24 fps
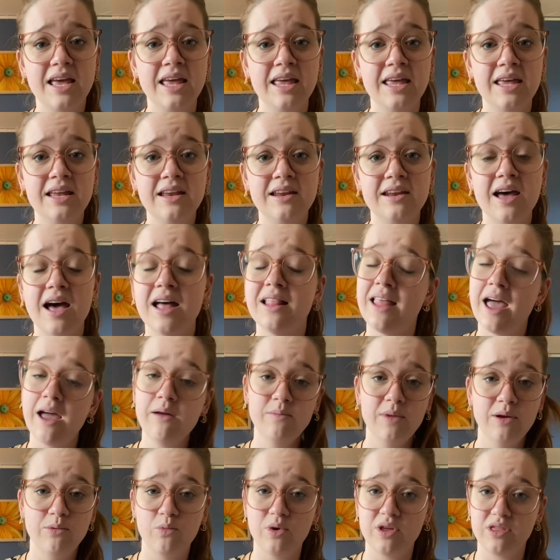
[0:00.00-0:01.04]
in
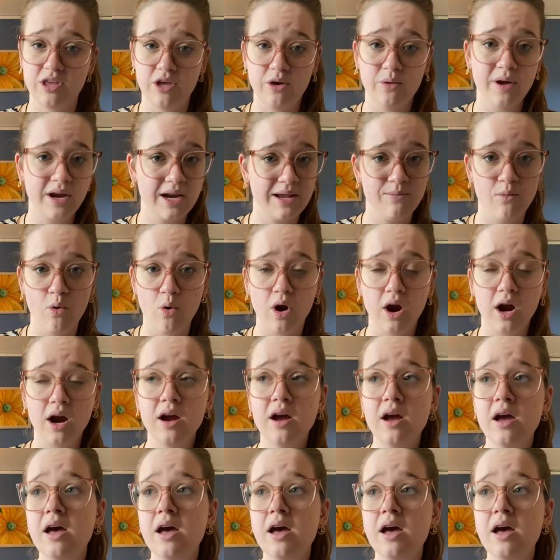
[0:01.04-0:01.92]
alignment with you anymore.